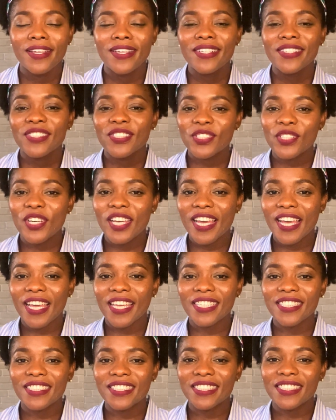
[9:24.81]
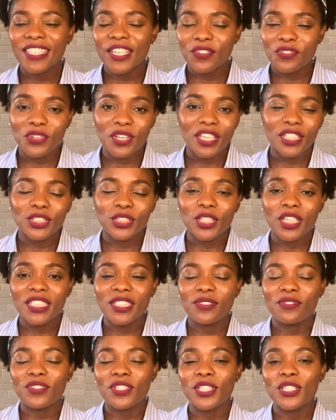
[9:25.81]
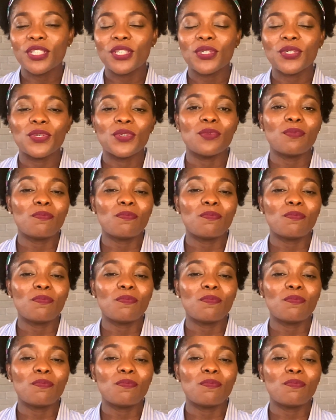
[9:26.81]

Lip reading: So guys, if you enjoyed the video,